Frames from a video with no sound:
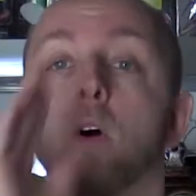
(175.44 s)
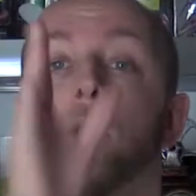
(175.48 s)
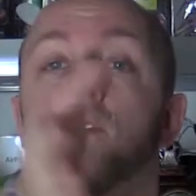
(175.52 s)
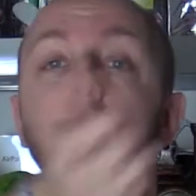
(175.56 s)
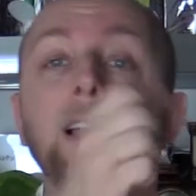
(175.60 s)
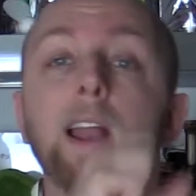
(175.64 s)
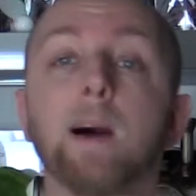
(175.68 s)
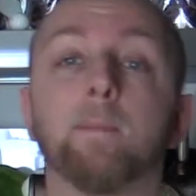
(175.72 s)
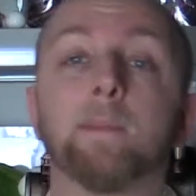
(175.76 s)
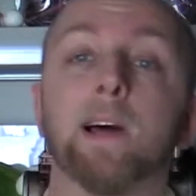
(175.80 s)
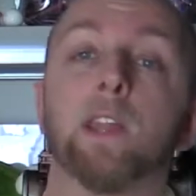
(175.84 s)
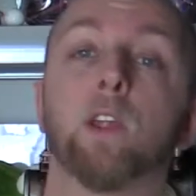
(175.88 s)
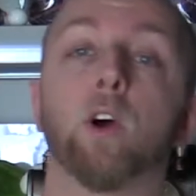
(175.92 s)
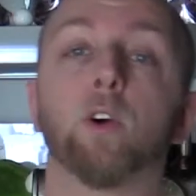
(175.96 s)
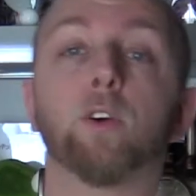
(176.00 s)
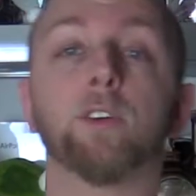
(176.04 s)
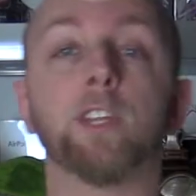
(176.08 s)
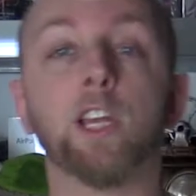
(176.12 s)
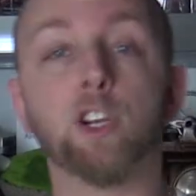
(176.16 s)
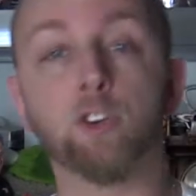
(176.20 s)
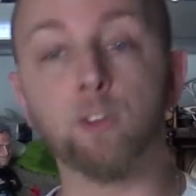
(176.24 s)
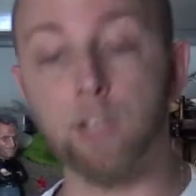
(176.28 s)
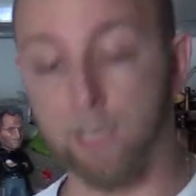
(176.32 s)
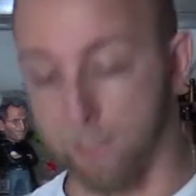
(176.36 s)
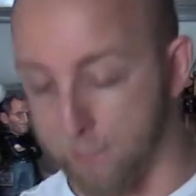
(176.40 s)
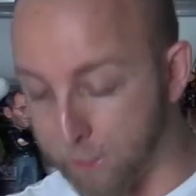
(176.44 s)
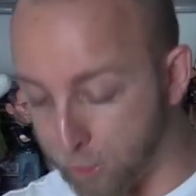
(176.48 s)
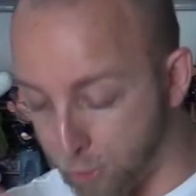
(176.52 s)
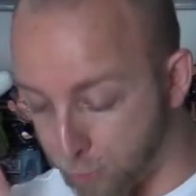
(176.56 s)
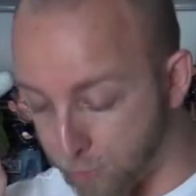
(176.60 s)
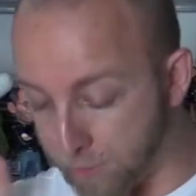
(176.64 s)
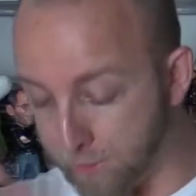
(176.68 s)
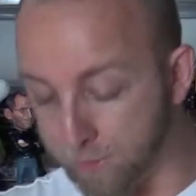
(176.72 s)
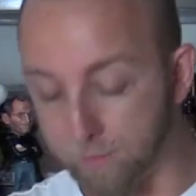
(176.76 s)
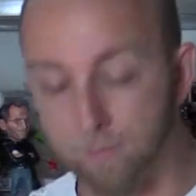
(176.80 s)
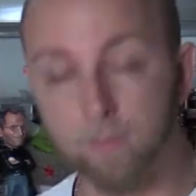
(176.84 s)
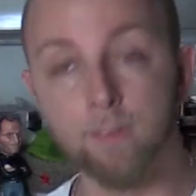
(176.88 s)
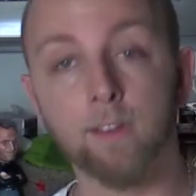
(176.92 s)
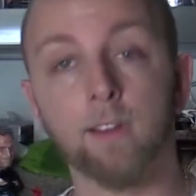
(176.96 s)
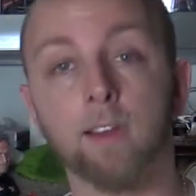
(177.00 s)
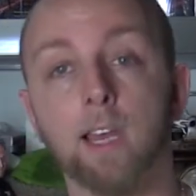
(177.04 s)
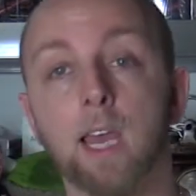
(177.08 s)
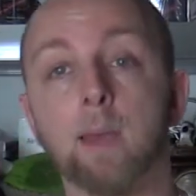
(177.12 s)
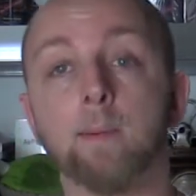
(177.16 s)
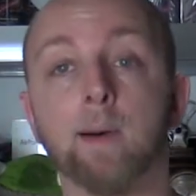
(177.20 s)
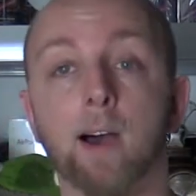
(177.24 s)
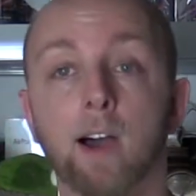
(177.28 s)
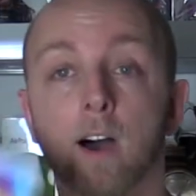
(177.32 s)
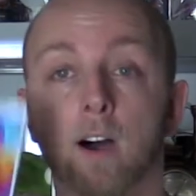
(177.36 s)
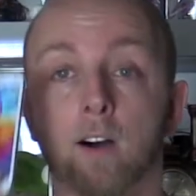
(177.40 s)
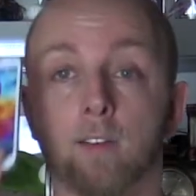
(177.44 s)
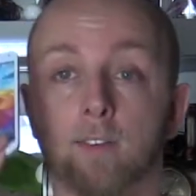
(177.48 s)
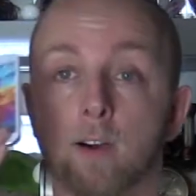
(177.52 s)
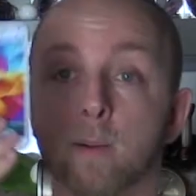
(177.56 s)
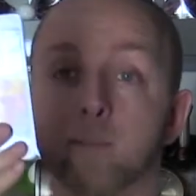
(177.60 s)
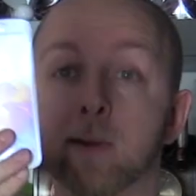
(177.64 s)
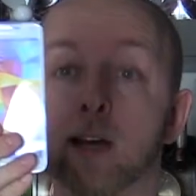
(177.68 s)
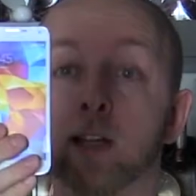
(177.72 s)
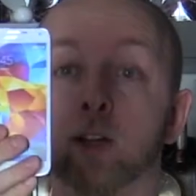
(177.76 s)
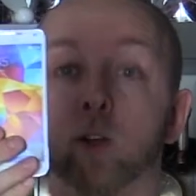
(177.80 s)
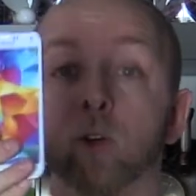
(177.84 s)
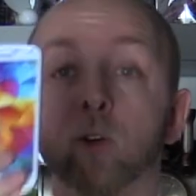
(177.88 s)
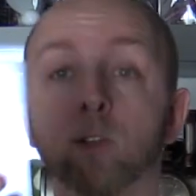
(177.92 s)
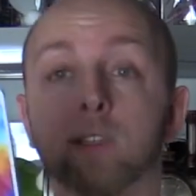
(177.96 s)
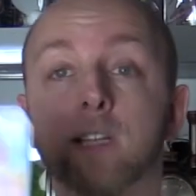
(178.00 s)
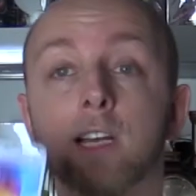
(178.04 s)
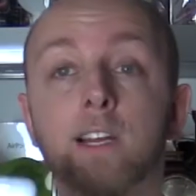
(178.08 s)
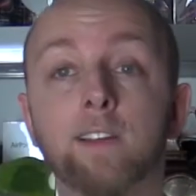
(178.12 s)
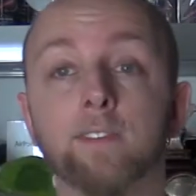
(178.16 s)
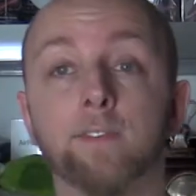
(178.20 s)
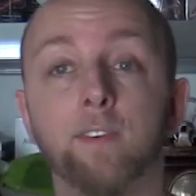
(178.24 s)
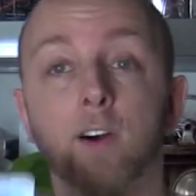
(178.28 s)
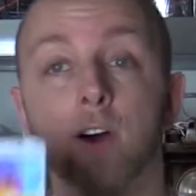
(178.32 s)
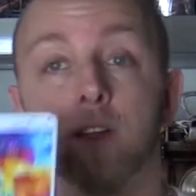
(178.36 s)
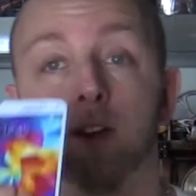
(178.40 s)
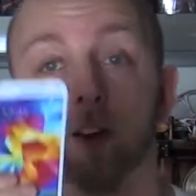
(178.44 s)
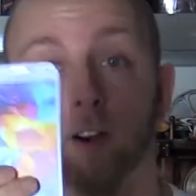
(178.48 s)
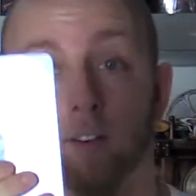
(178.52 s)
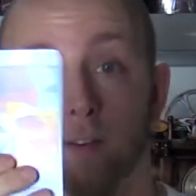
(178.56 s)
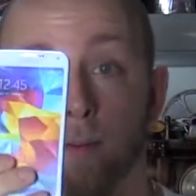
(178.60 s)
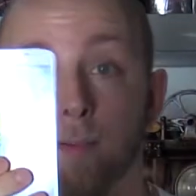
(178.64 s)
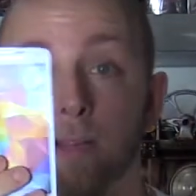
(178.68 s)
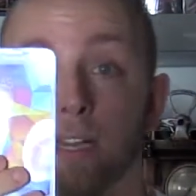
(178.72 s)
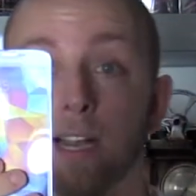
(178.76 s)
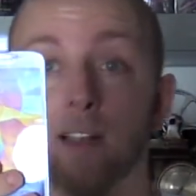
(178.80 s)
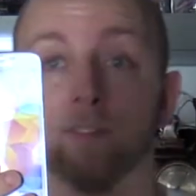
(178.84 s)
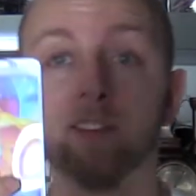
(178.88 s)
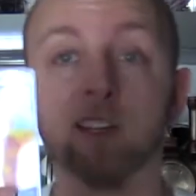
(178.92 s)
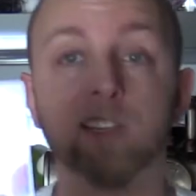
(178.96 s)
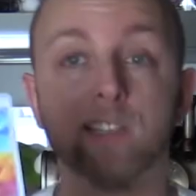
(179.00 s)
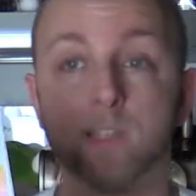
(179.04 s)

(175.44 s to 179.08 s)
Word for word: So, now we play with lever, we will put the phone